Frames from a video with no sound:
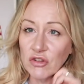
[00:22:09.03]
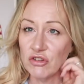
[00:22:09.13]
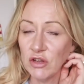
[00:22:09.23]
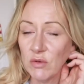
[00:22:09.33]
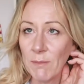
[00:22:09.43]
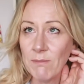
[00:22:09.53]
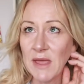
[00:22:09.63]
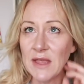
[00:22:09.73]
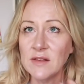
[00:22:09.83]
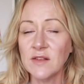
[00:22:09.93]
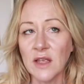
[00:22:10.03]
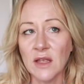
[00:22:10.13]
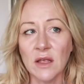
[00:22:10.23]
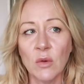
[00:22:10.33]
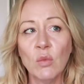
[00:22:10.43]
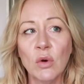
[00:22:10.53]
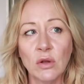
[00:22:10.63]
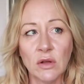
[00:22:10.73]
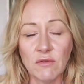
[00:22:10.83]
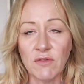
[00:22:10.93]
do amazing
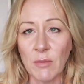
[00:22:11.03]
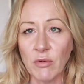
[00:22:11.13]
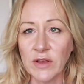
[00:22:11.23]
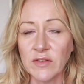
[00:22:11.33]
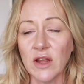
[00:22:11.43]
woolen fabrics.